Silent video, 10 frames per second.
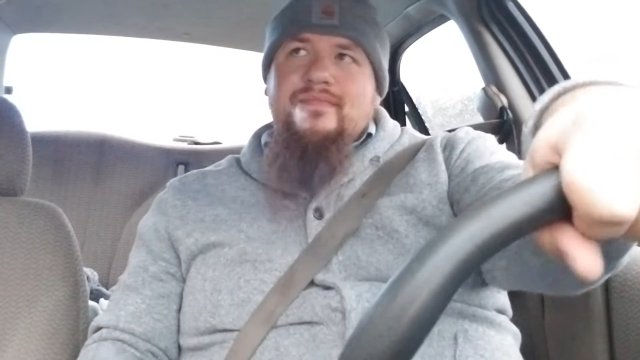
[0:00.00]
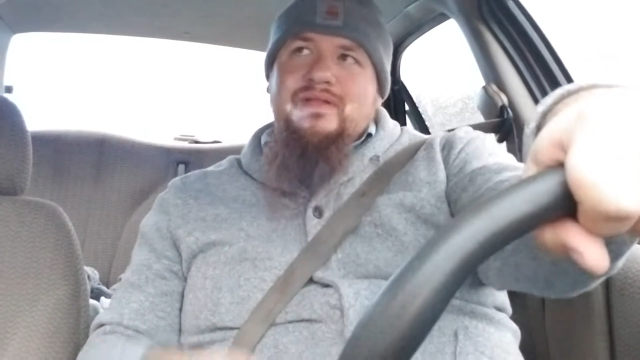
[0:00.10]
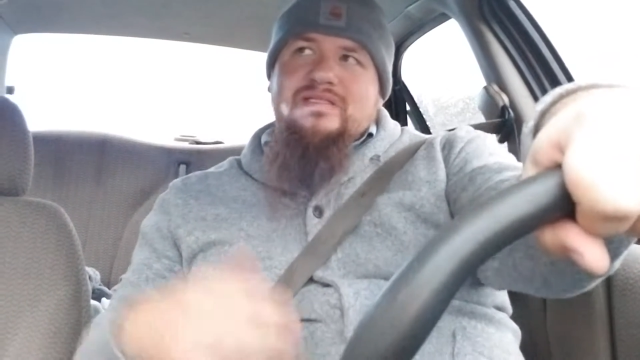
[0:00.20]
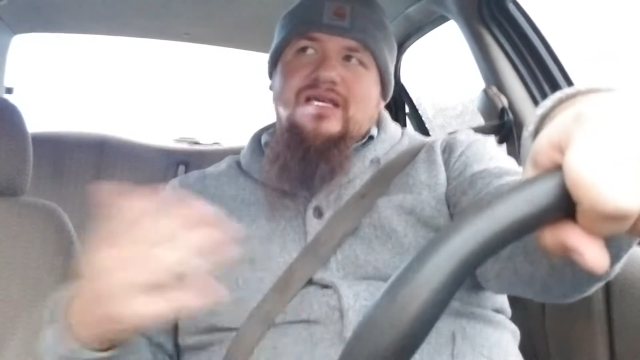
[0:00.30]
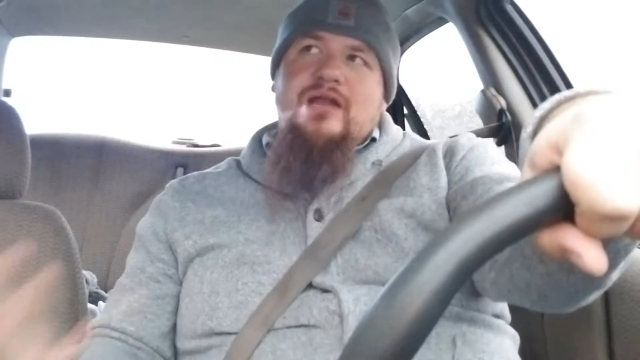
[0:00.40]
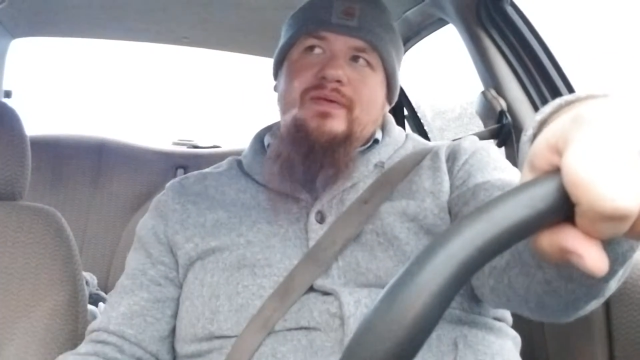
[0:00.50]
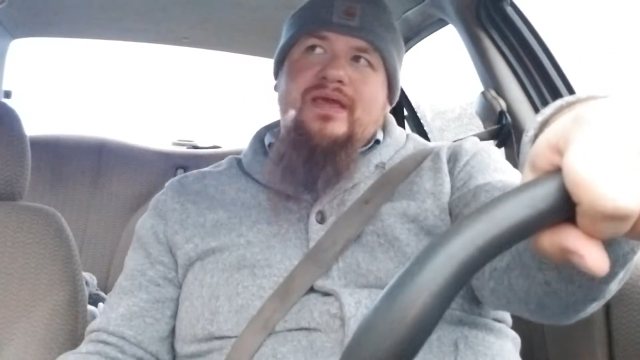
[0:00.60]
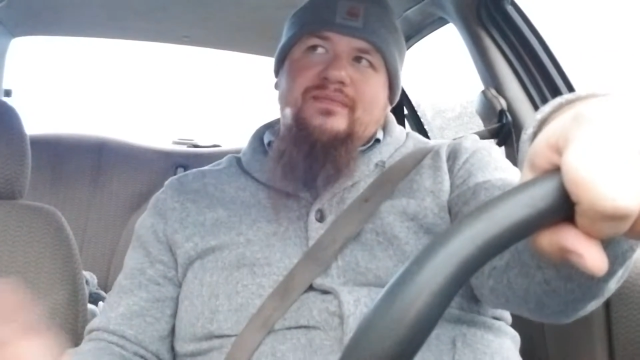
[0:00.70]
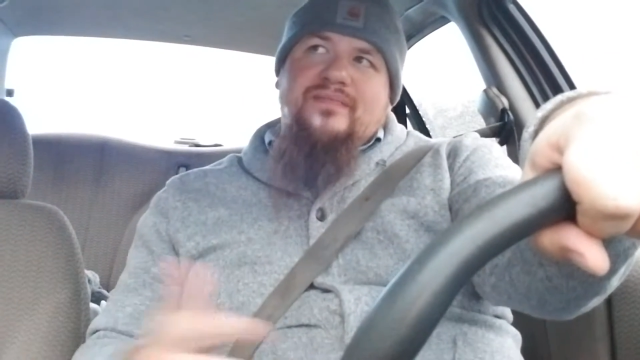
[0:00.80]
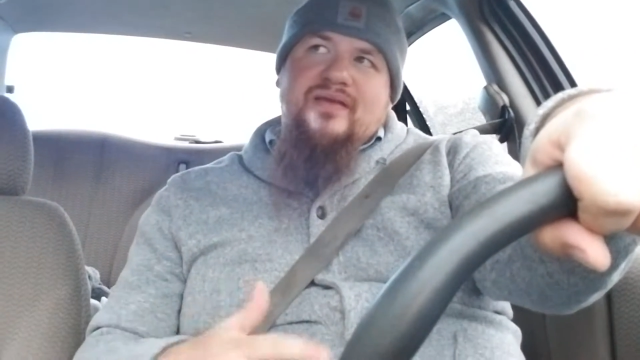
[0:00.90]
It's got to
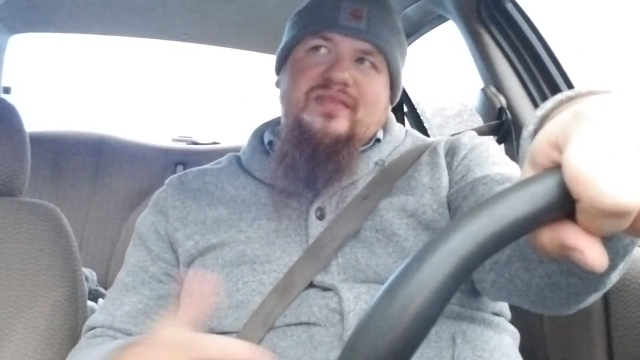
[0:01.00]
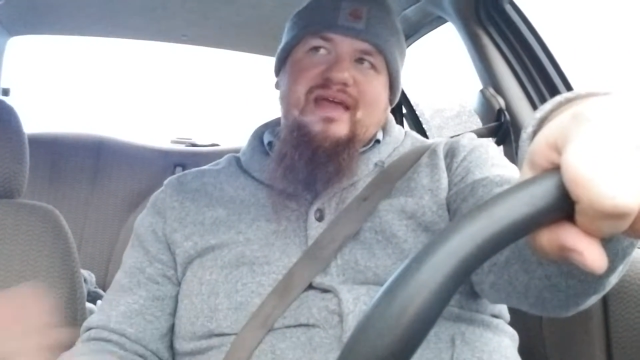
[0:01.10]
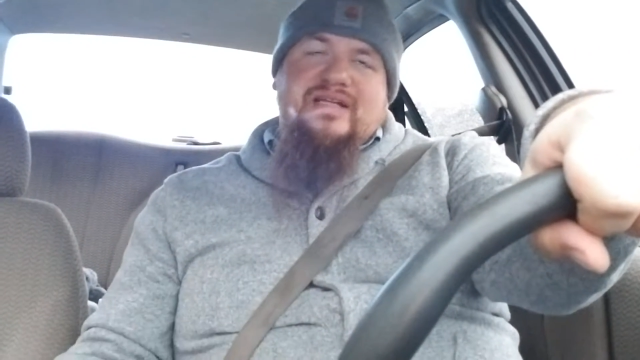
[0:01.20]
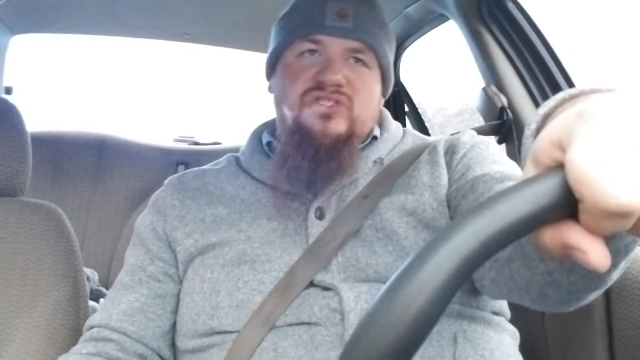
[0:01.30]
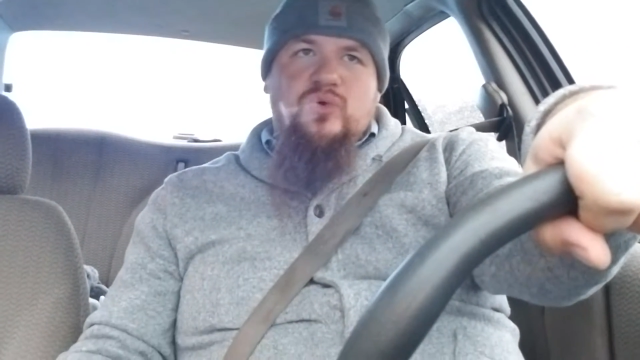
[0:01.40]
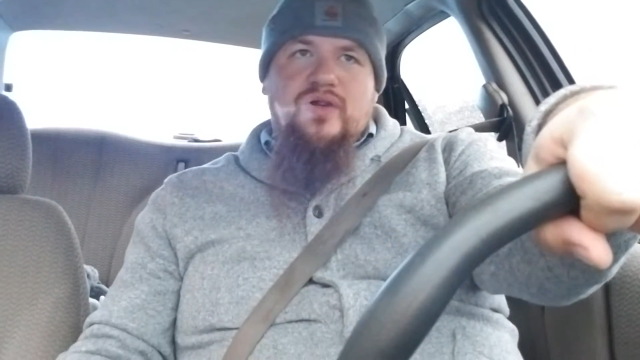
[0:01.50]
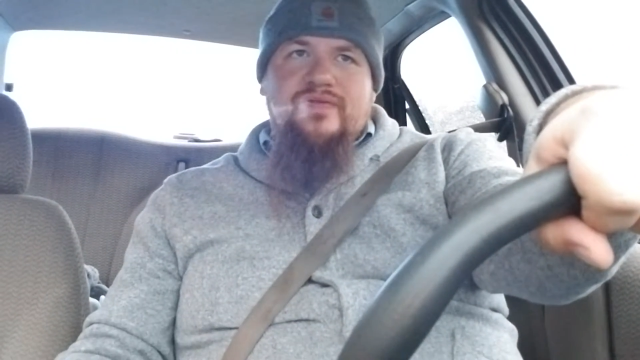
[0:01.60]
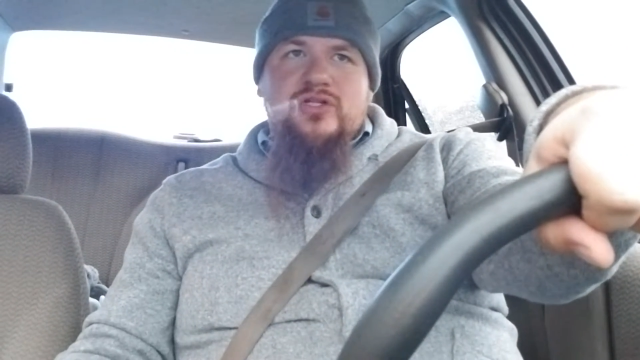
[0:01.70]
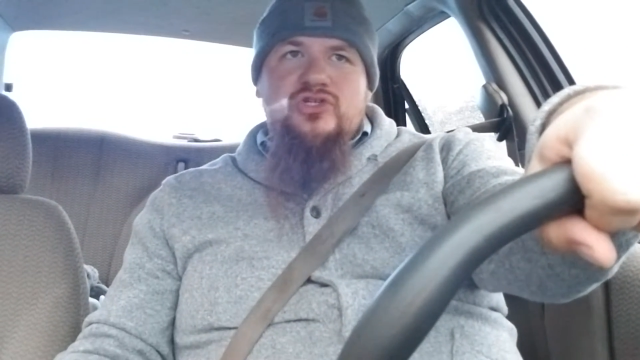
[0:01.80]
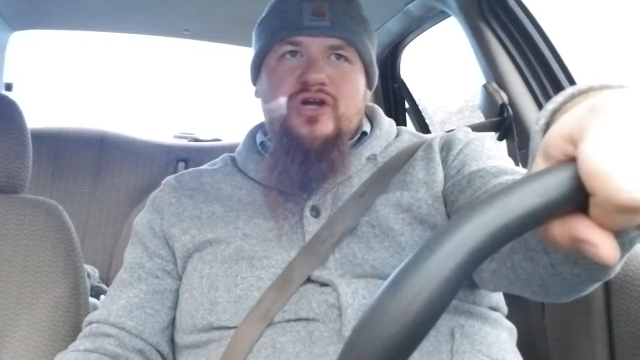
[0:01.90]
be that sort of
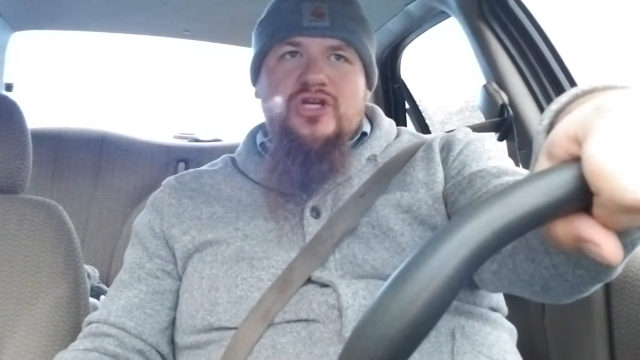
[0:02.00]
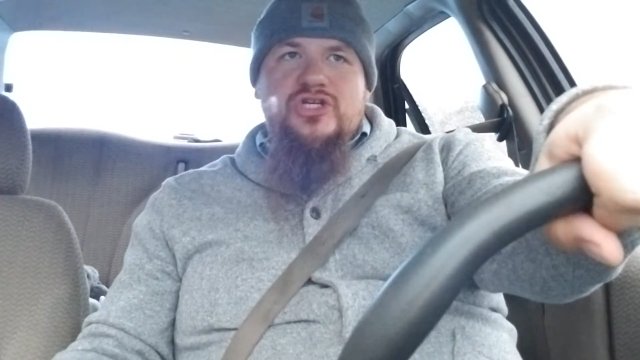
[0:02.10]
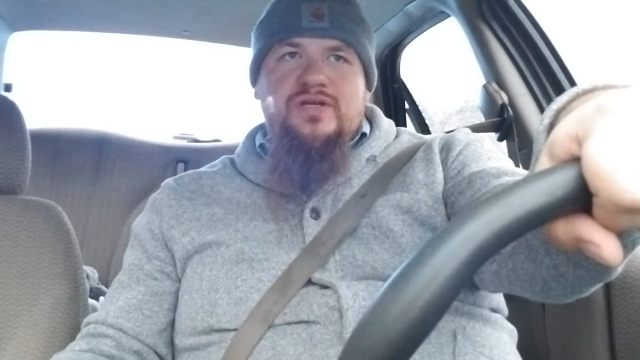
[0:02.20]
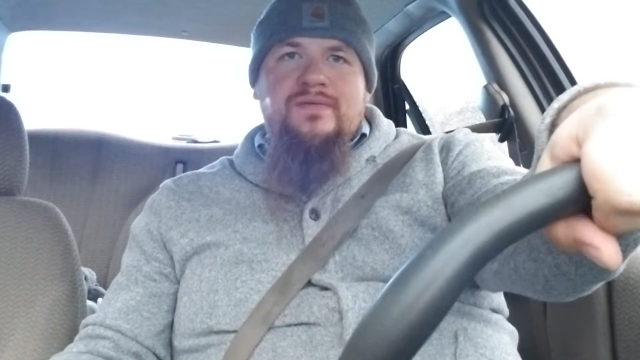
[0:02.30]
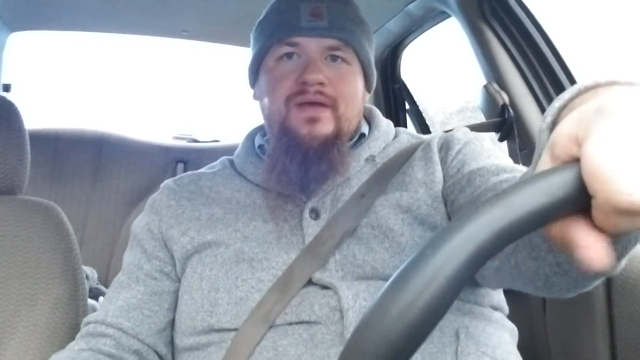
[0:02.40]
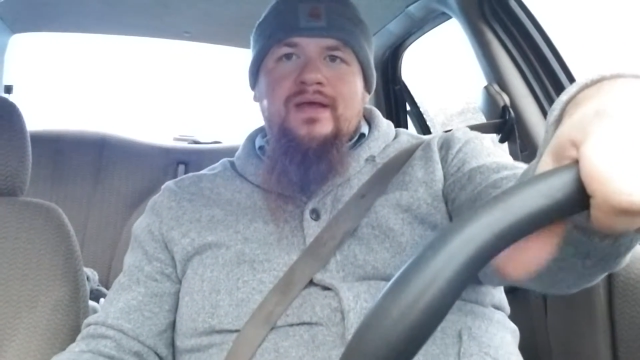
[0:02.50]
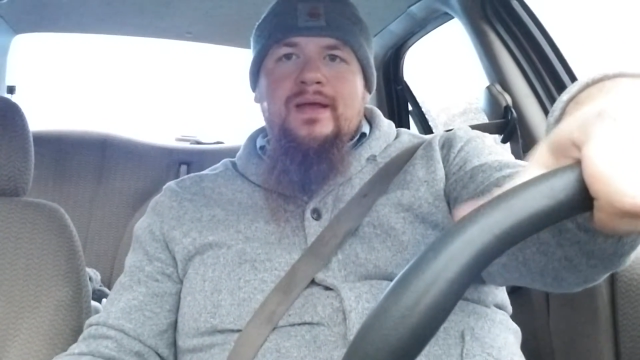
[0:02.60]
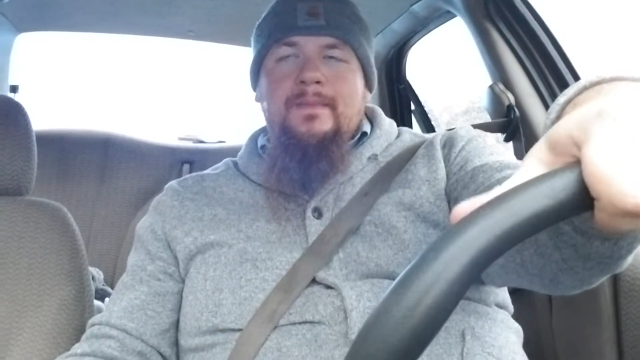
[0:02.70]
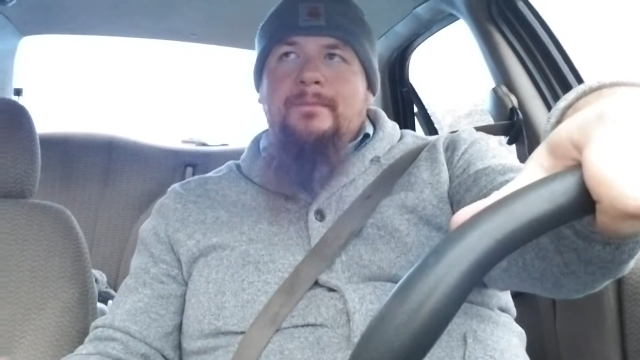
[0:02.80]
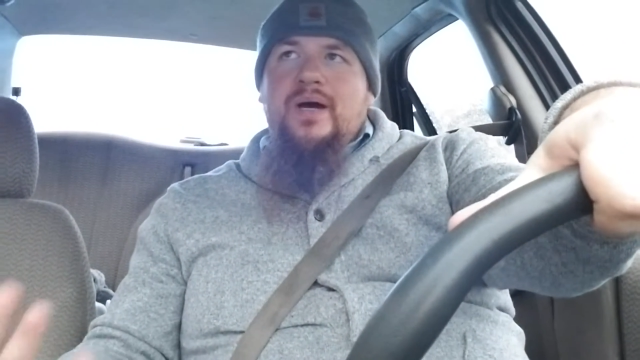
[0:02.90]

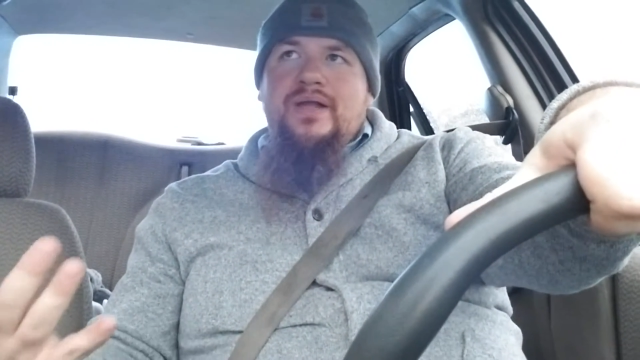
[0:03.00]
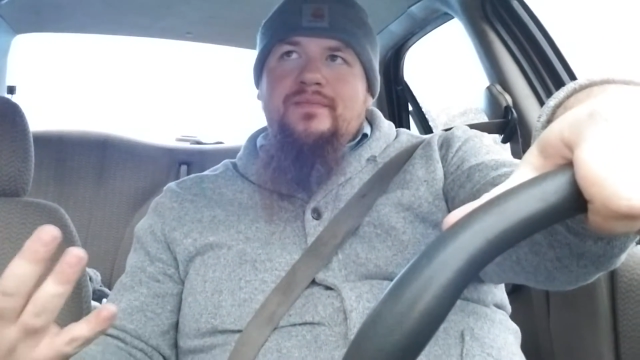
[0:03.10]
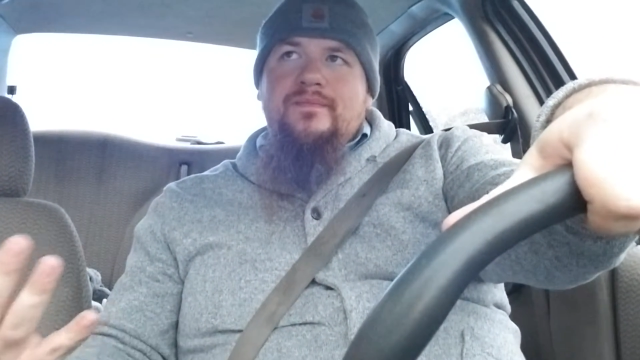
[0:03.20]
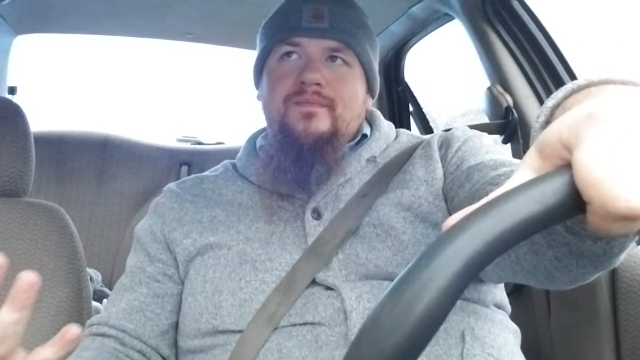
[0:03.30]
construction, but